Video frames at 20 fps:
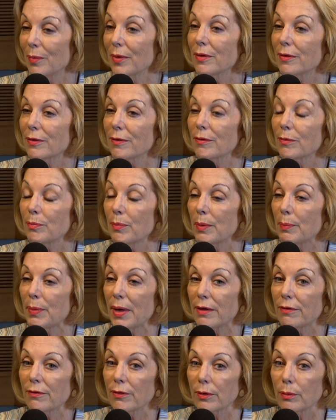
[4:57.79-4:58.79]
This is
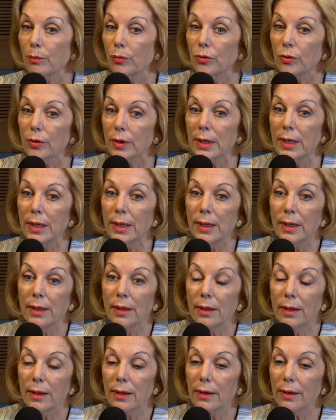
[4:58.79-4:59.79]
based on a book
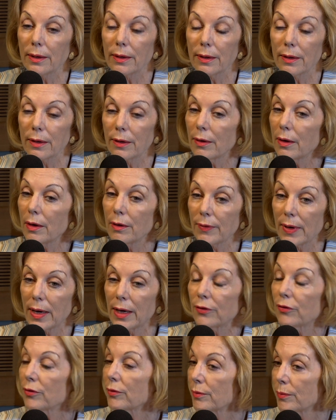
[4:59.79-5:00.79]
of
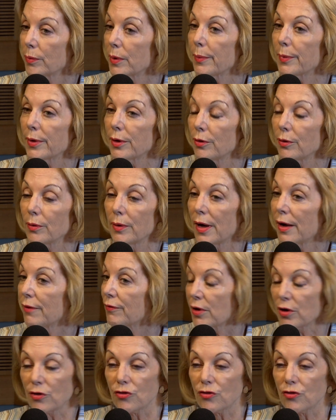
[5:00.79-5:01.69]
100 women who have